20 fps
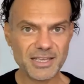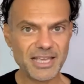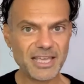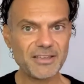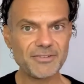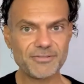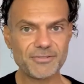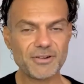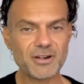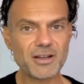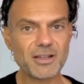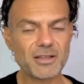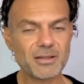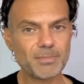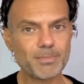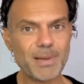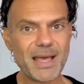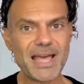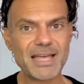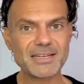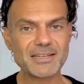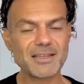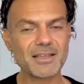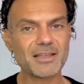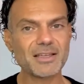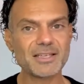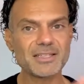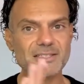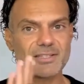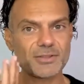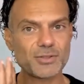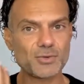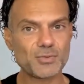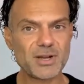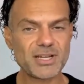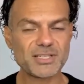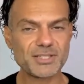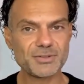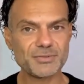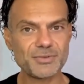Ifra bad guys, the
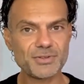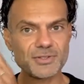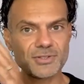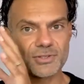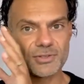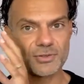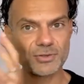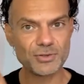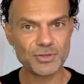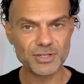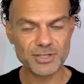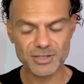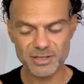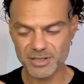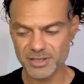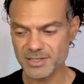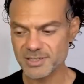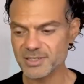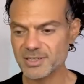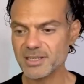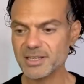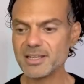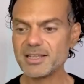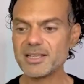rest of us good guys.